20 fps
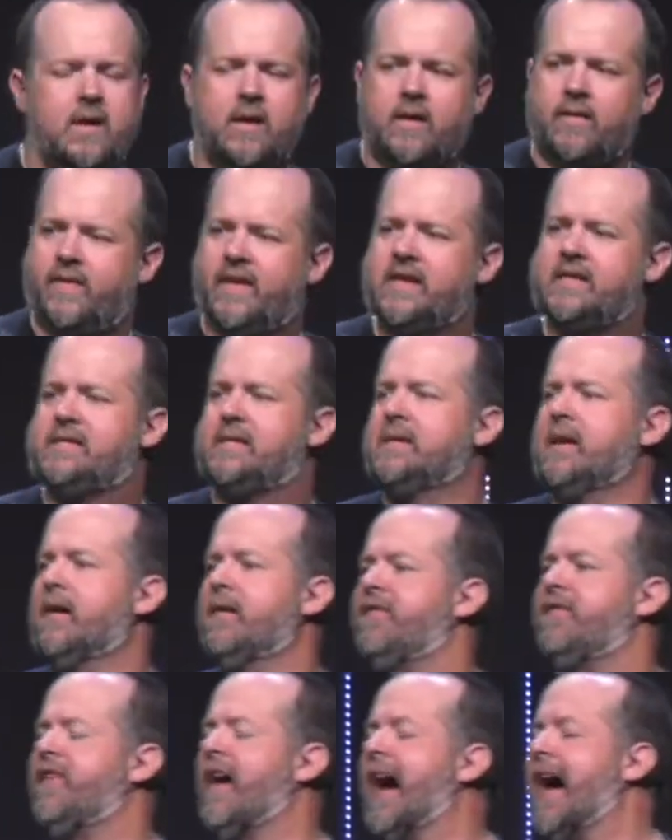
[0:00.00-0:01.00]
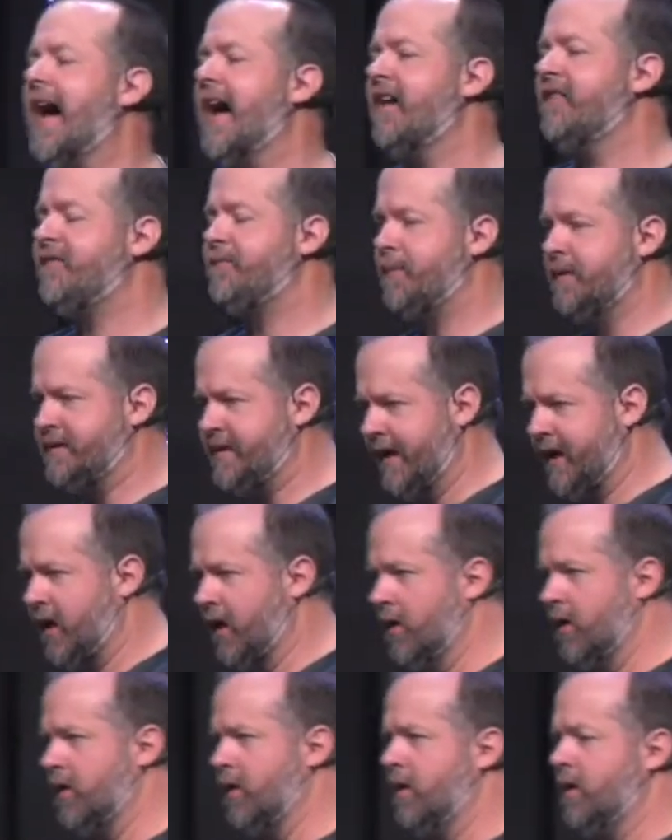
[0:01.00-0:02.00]
These five
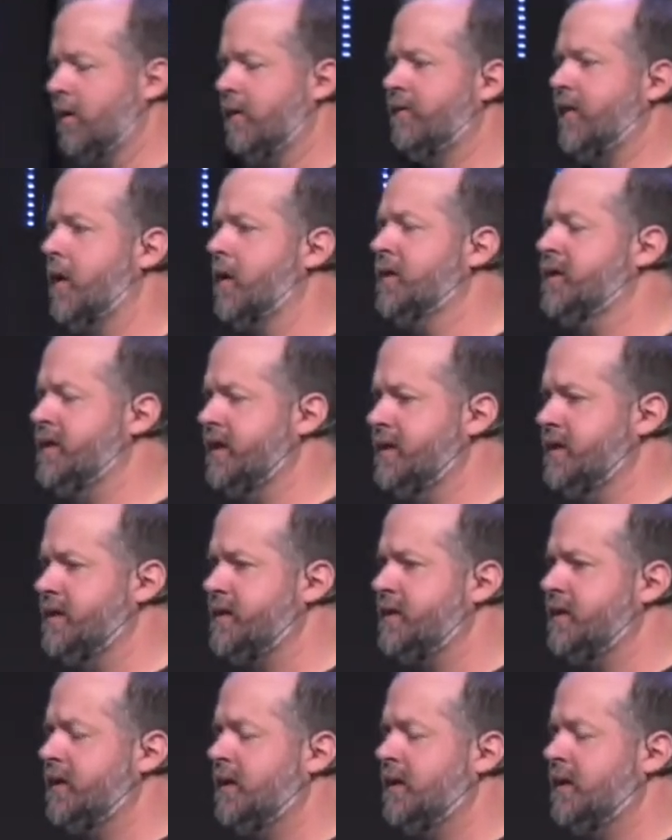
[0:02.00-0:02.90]
particular virgins